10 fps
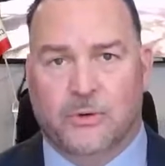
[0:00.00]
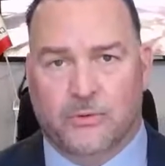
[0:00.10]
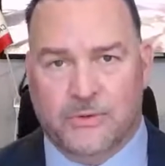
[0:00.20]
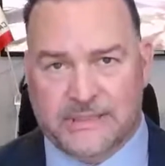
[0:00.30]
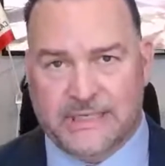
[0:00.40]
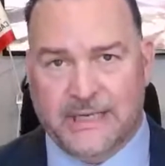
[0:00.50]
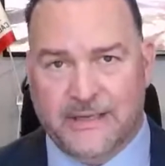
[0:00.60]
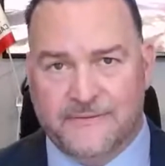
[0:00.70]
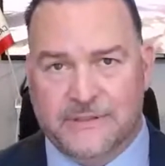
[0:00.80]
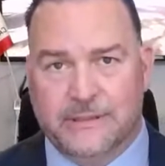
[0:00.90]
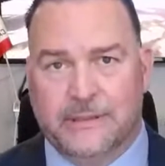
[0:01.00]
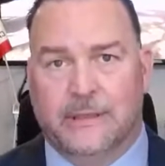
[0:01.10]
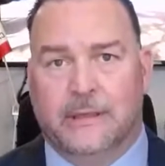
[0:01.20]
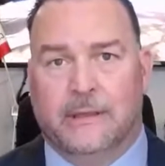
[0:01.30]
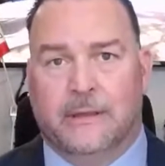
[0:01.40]
receives
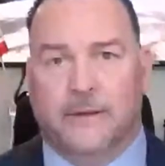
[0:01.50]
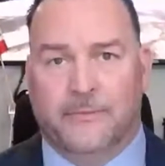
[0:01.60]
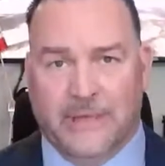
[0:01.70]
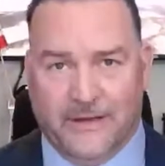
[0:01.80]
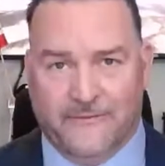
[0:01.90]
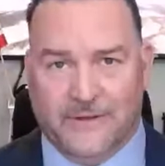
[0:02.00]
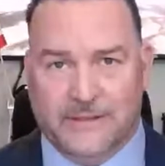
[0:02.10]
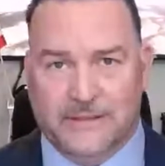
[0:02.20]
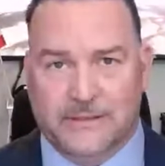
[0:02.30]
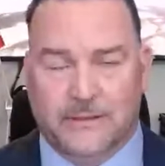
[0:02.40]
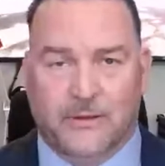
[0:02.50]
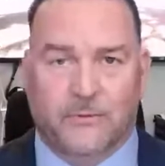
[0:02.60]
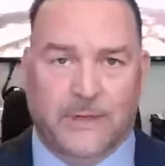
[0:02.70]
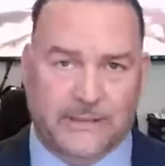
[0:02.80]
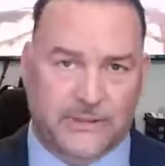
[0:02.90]
the benefits,
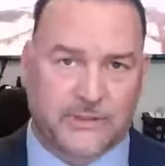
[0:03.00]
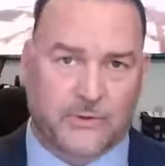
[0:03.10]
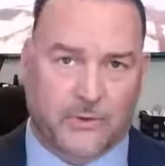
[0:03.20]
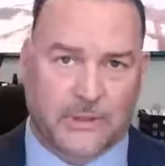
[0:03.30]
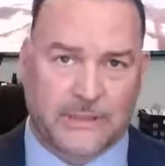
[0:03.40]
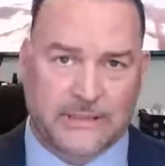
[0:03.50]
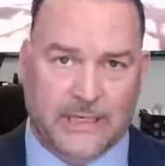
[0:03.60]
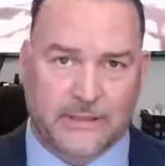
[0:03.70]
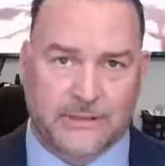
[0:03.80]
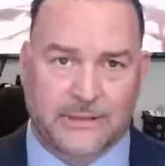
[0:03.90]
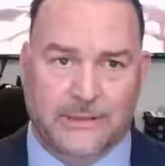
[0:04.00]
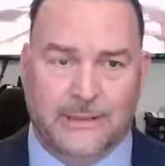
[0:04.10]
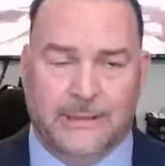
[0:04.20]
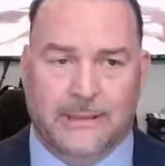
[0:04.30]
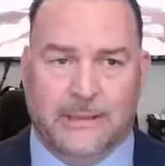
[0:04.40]
the registered organization.
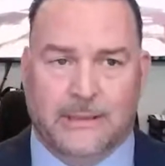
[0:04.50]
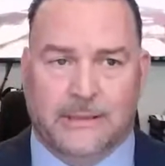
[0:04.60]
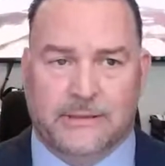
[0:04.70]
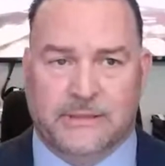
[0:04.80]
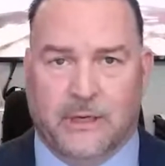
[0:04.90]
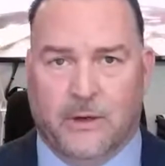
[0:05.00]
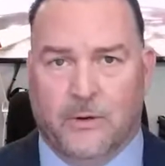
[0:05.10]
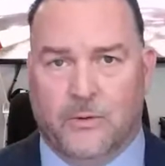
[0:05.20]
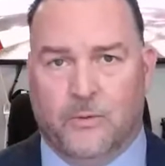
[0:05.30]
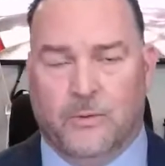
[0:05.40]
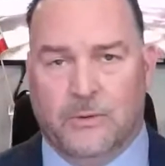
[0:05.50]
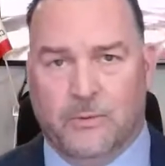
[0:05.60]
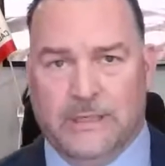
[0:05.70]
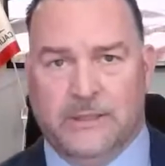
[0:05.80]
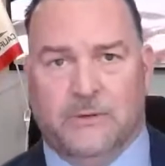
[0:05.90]
So when
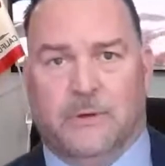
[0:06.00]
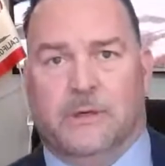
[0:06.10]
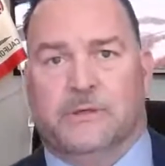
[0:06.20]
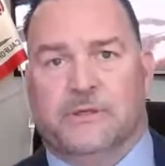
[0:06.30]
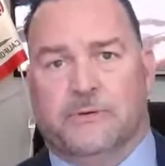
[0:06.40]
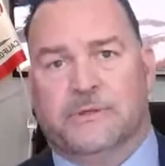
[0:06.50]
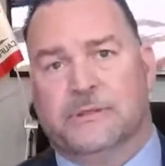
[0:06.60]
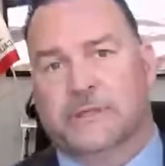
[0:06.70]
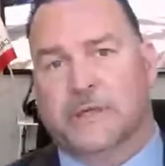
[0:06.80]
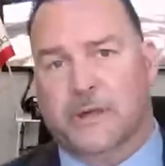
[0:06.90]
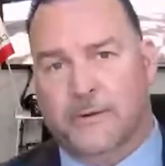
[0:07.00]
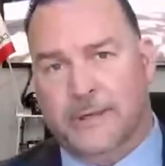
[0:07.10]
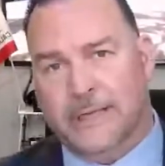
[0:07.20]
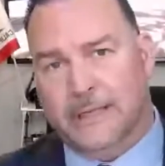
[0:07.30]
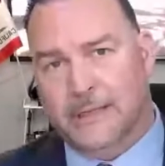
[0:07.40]
we do our Social
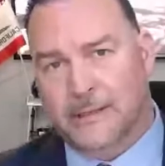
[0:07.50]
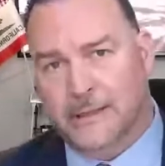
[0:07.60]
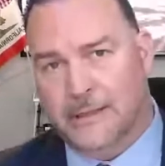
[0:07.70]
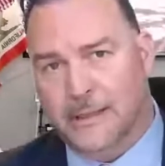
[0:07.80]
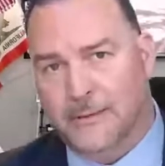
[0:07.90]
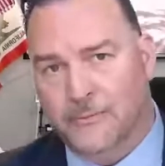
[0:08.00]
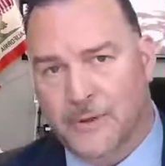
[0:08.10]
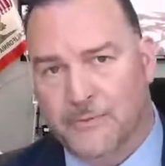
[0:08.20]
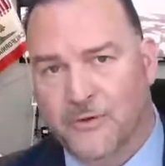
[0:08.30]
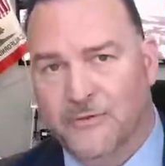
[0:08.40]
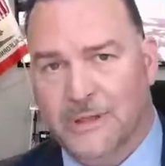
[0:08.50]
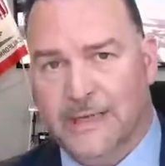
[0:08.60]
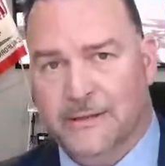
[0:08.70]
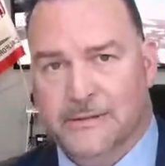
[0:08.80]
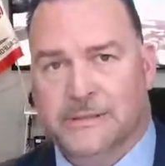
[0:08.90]
Security removal
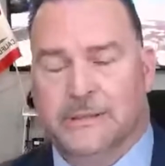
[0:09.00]
letters,